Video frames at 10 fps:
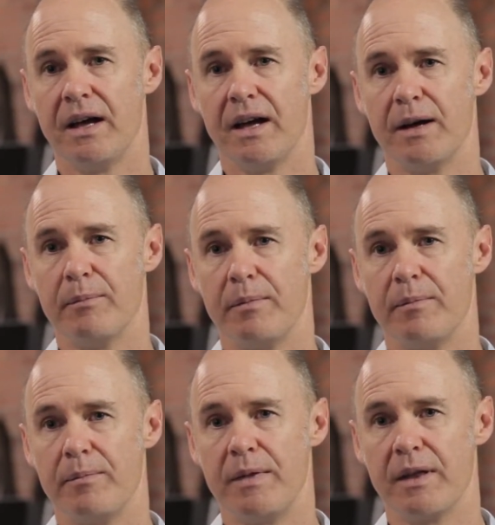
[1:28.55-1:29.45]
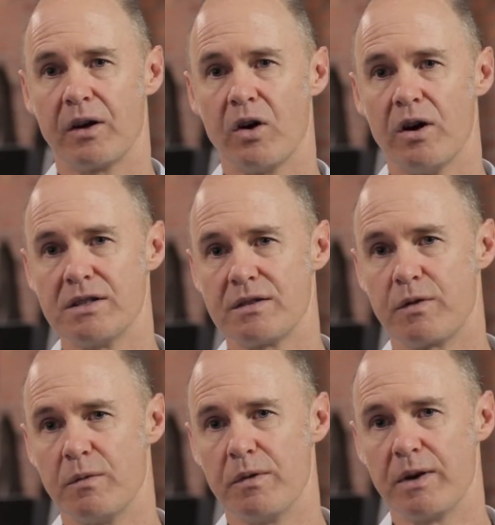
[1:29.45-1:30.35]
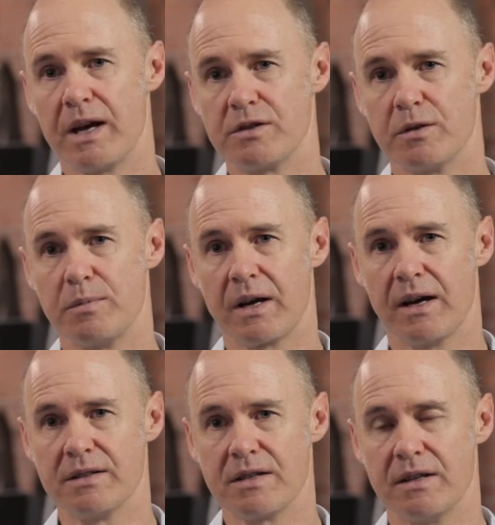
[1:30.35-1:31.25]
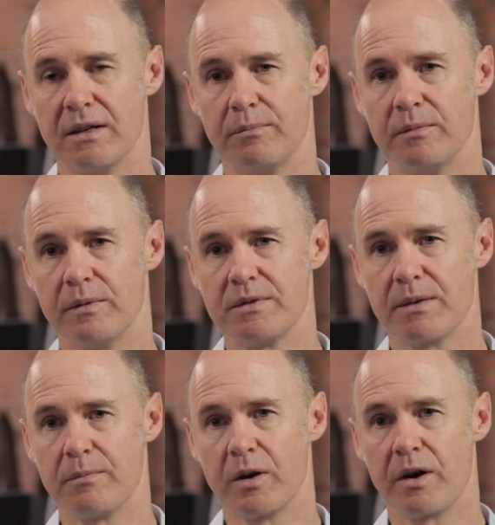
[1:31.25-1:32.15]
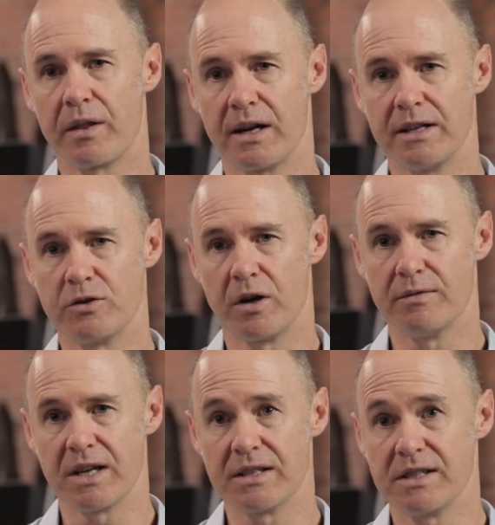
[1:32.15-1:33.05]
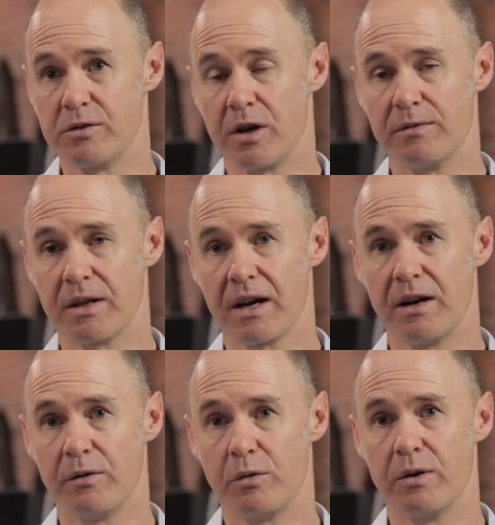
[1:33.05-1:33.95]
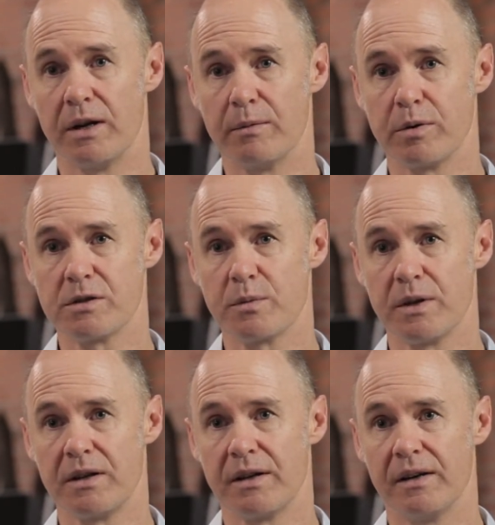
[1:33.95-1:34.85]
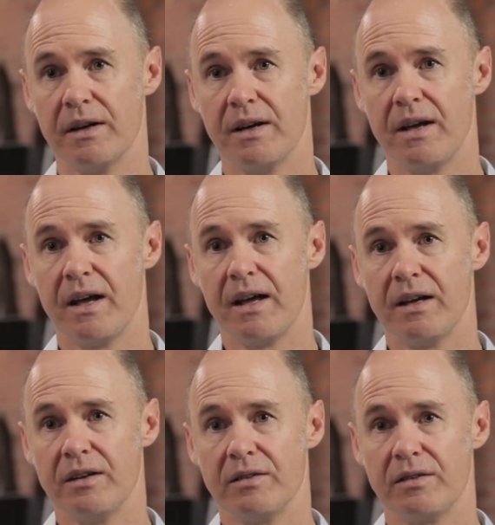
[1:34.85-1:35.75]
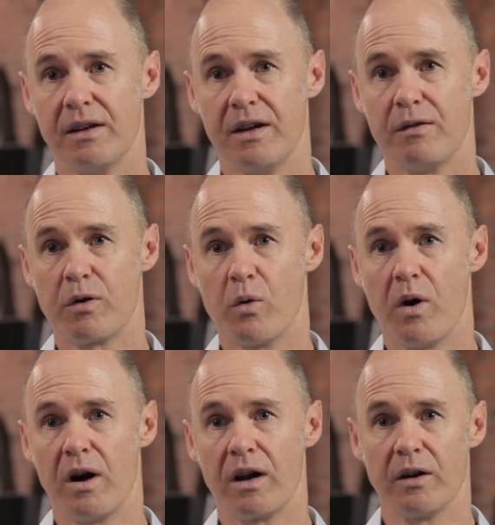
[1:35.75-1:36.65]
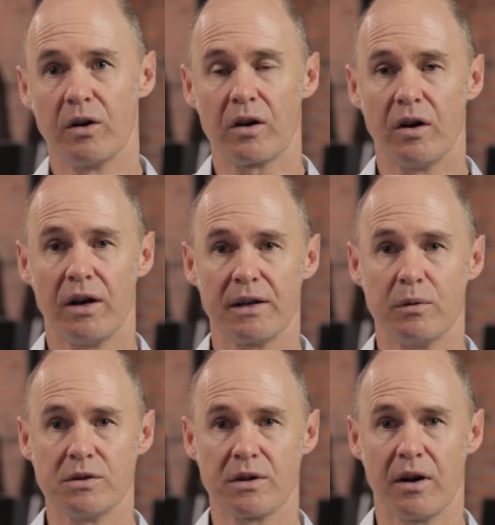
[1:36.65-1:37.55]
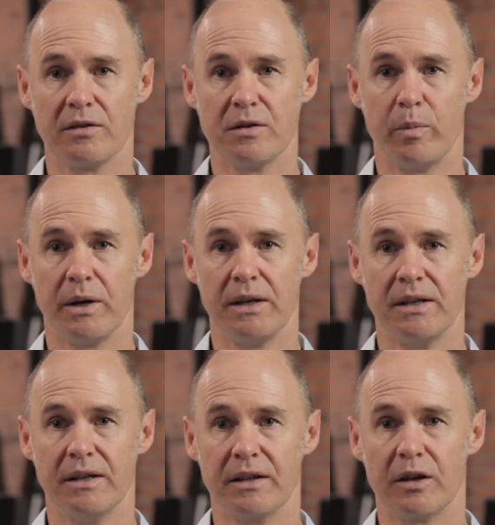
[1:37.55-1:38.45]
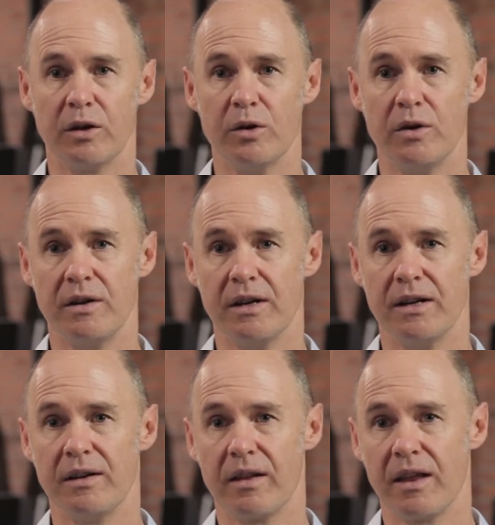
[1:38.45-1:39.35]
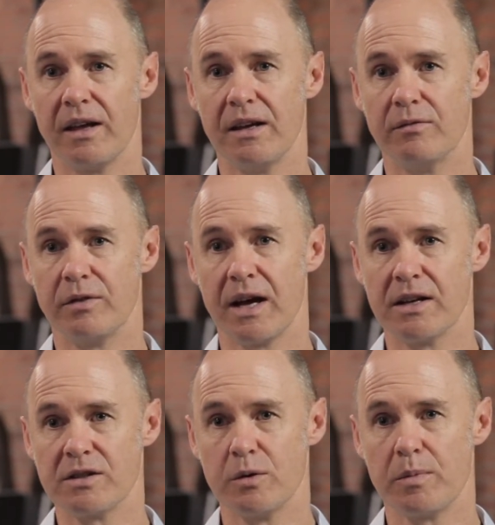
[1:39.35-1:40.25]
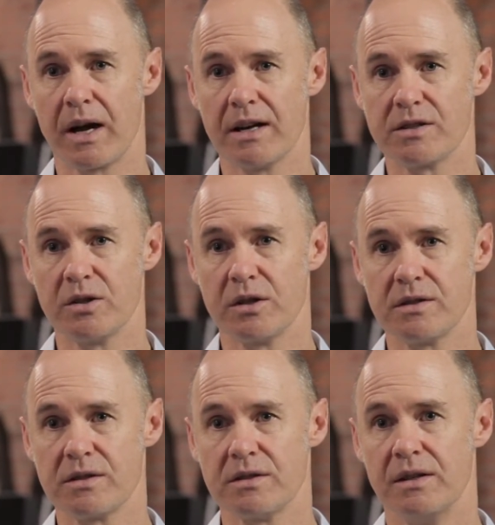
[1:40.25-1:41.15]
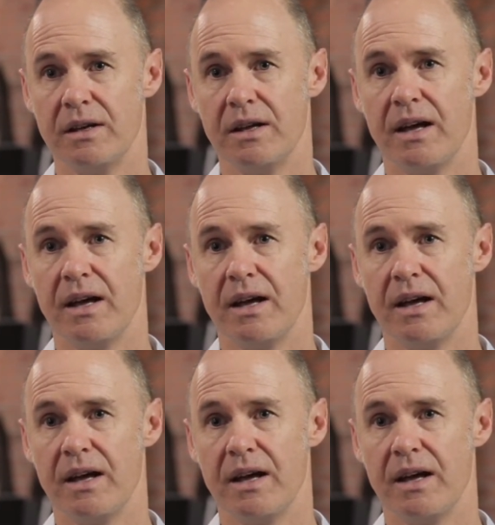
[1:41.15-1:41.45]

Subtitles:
The guys from the V8 supercars, a lot of the lead drivers actually drove the car and were really impressed with it, and for a while it looked like it was going to be included in the V8 supercar circus,